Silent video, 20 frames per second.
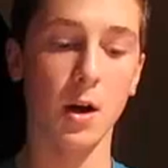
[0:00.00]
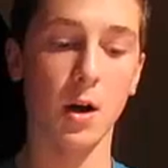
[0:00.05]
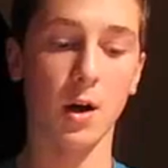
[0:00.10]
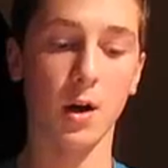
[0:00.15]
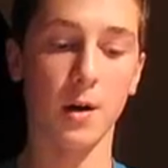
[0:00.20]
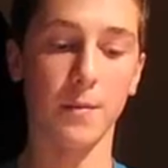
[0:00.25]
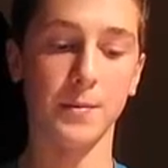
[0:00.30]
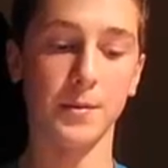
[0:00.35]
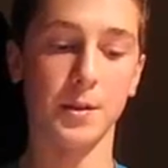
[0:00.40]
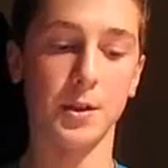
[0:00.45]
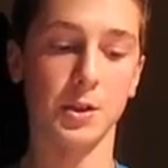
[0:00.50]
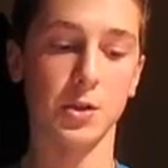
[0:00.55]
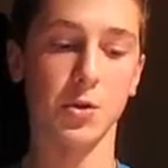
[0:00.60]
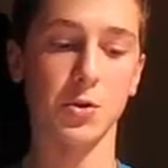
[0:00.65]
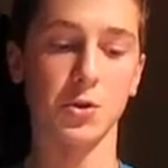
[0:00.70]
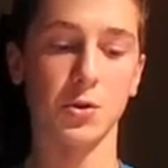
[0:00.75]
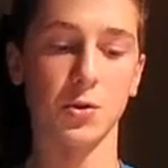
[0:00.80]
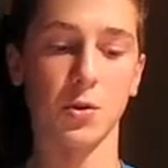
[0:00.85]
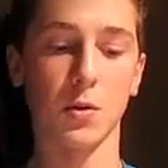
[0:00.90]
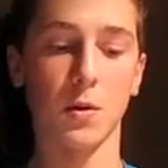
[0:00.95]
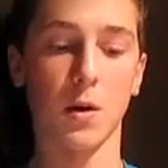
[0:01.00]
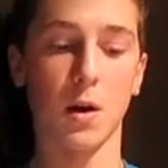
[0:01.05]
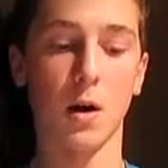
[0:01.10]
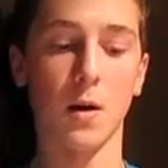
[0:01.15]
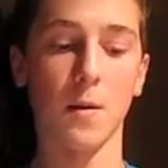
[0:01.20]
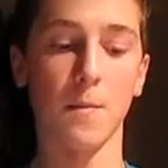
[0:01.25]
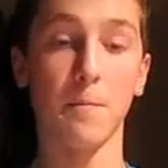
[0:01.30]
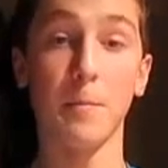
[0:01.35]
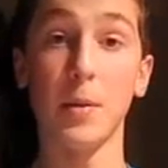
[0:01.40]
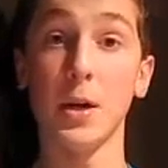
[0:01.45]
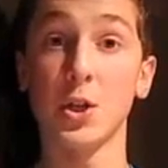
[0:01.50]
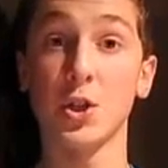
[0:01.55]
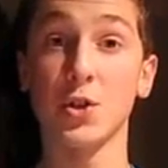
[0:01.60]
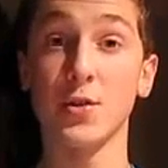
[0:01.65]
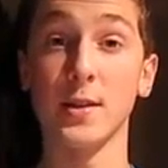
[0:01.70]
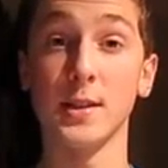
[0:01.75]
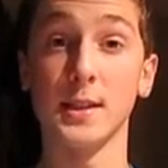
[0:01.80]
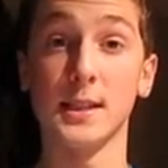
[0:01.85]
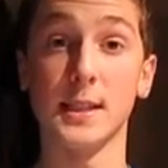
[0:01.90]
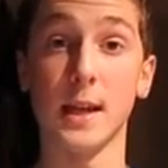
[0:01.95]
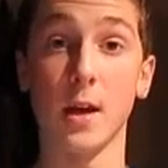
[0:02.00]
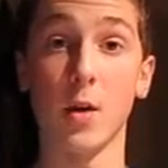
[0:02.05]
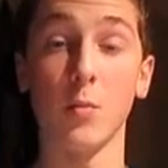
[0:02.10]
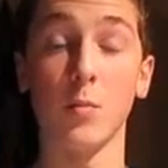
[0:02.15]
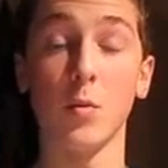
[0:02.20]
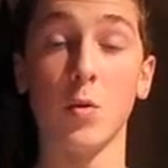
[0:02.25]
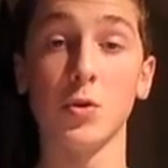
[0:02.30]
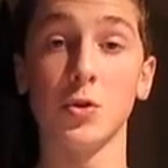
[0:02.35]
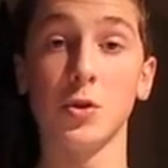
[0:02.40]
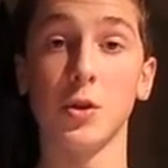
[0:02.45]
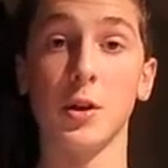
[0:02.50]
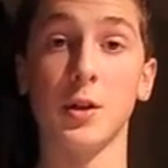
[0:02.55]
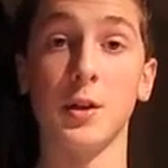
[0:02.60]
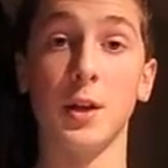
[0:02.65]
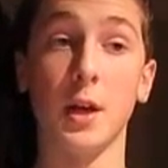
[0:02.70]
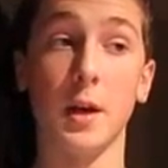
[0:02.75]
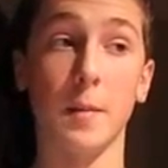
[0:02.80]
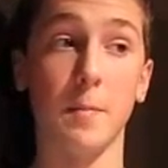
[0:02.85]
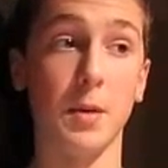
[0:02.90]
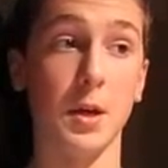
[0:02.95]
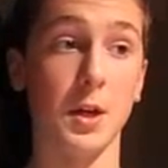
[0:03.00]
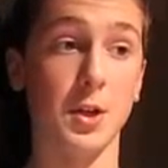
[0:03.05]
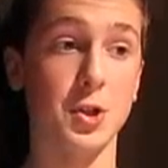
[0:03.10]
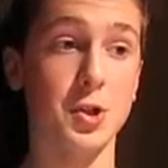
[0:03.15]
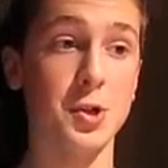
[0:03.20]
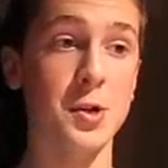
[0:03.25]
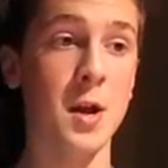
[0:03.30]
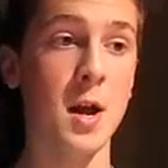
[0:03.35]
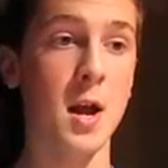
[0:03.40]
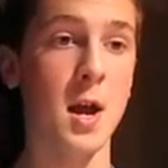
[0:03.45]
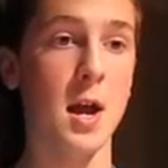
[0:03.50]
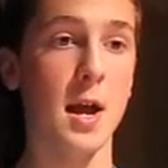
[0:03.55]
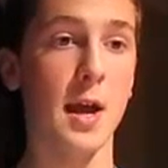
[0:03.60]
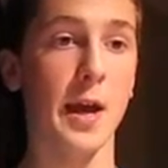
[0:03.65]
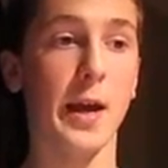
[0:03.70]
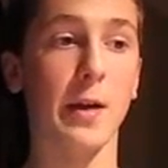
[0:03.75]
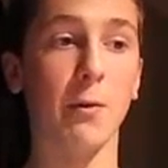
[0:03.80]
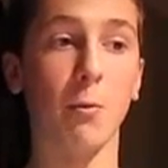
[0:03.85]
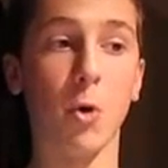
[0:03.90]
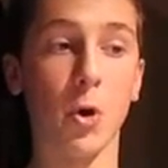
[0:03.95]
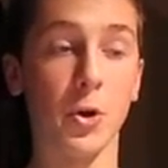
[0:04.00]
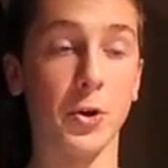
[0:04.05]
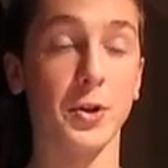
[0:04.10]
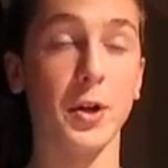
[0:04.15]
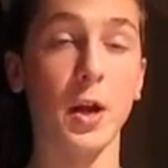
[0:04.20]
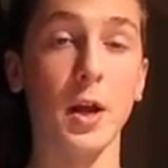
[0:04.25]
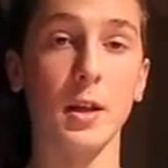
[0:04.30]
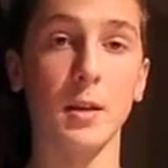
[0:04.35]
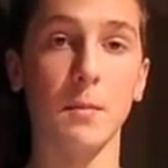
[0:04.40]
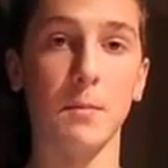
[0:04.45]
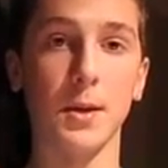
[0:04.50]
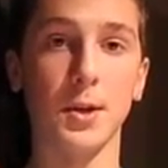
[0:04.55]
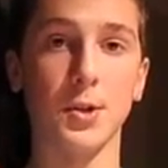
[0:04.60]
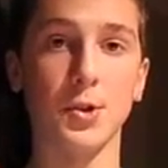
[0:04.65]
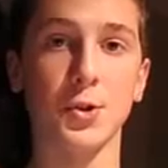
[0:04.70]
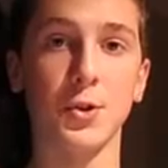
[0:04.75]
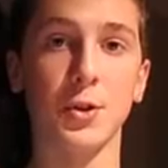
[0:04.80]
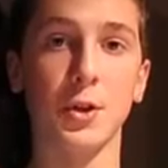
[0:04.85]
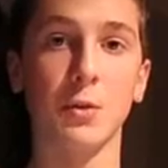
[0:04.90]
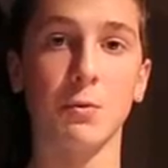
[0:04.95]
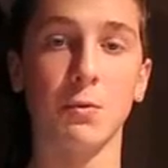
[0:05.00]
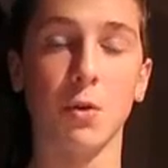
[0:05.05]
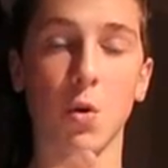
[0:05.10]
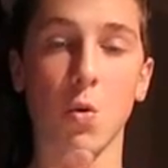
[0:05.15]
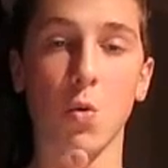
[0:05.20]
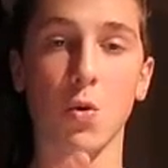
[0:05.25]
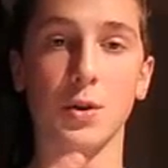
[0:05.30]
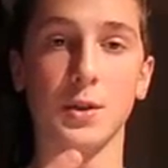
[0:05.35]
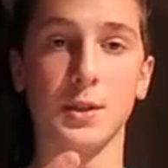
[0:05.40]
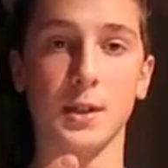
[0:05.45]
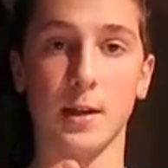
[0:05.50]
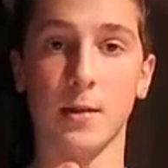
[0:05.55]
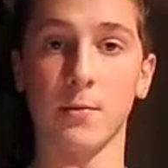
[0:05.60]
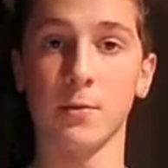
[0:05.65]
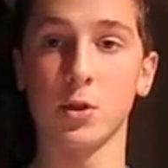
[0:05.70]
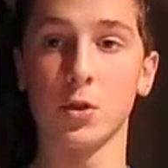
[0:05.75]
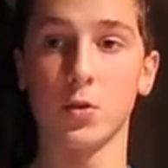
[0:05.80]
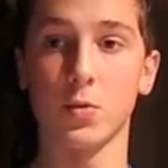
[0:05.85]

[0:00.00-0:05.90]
There's also picture and sound mode, so you can take a picture, and while you're taking the picture, you can record sound.